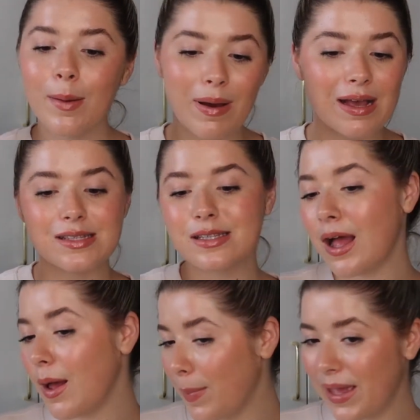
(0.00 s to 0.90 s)

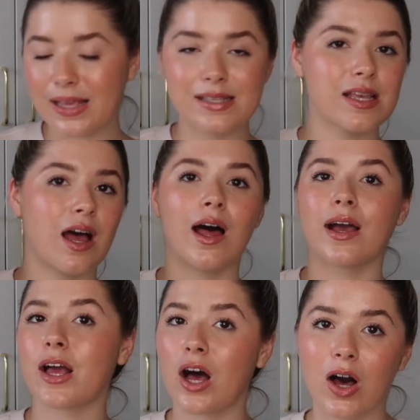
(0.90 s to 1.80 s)
Pasta, pizza,
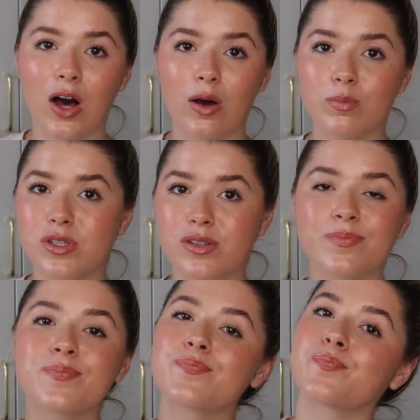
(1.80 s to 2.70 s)
carbs,
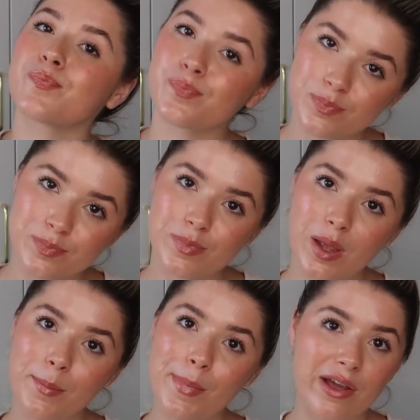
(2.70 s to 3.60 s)

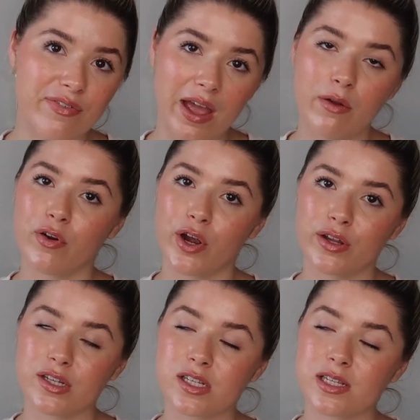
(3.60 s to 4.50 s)
my favourite.
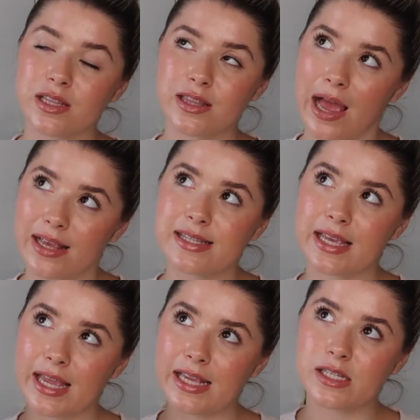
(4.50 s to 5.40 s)
That is the
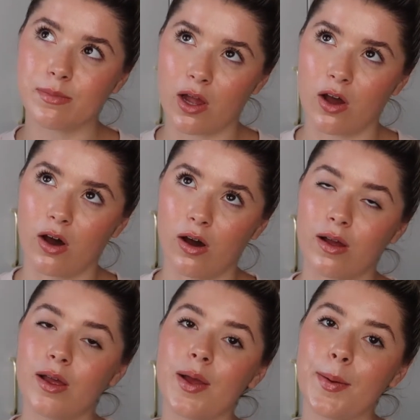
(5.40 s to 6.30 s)
key to my heart.
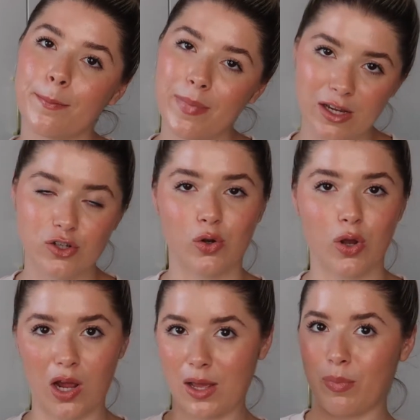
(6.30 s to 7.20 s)
Make sure
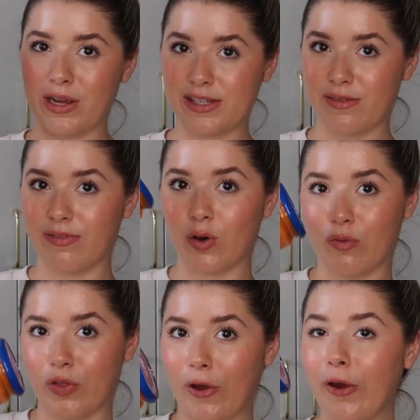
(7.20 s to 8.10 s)
garlic bread's
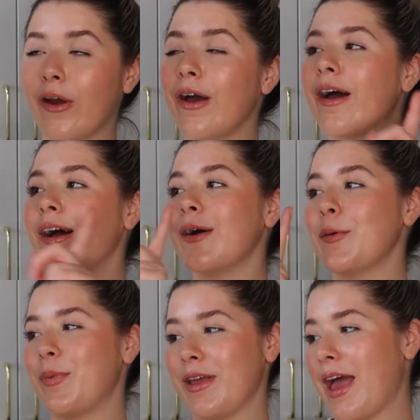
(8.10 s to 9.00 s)
involved though.
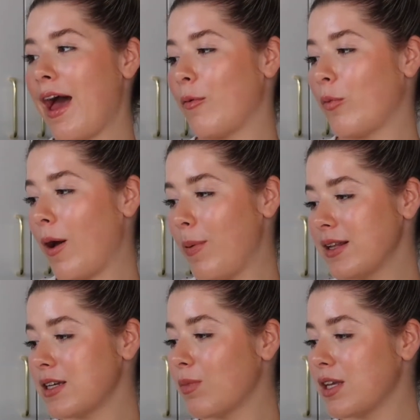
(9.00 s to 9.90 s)
But yeah, I
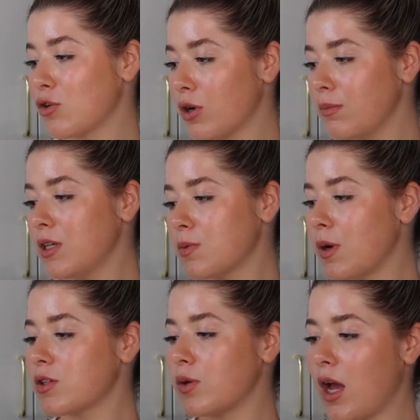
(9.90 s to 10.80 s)
picked up this creamy
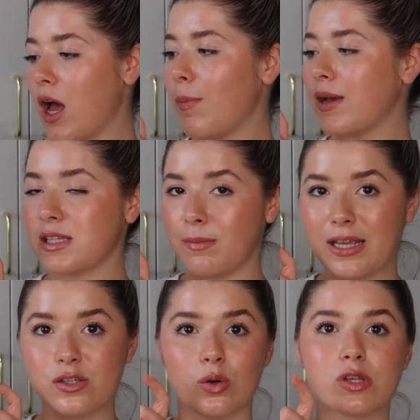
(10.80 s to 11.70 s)
tomato and herb pasta
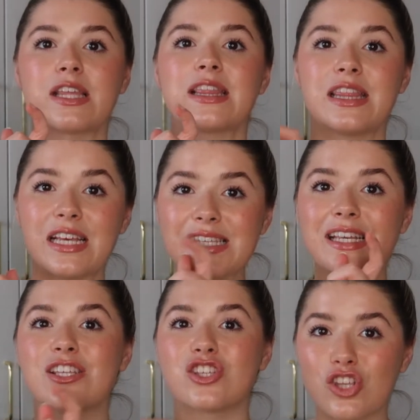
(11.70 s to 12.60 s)
bake sauce. This
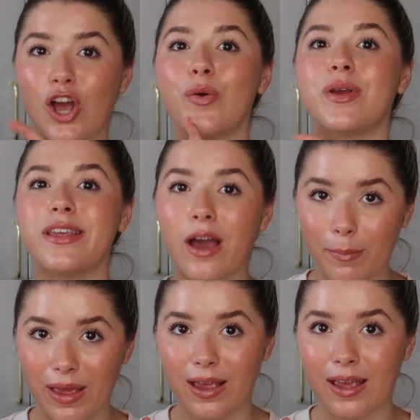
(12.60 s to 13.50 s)
is so
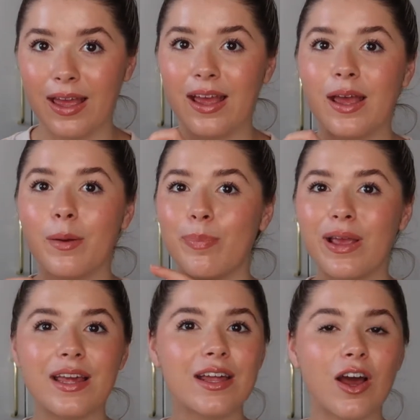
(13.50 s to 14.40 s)
yummy.
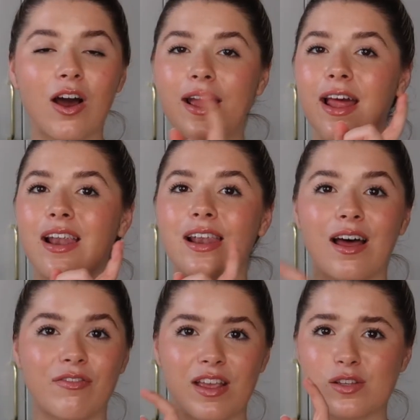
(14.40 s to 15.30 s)
Billy and I
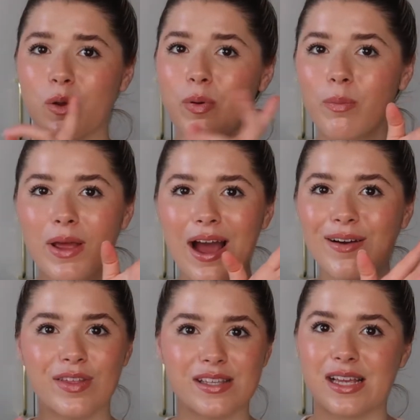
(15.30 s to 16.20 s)
love this. We probably
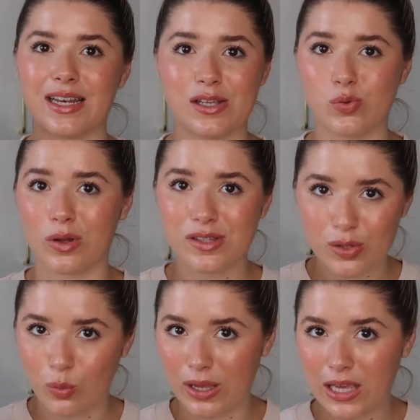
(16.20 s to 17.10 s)
have this at least once
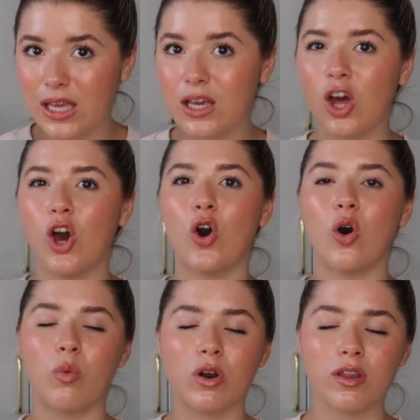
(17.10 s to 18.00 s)
a week
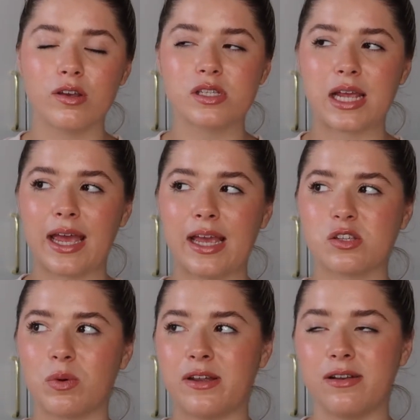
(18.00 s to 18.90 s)
on one of those days
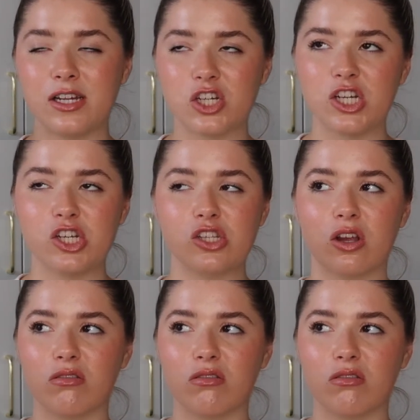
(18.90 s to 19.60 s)
where you literally just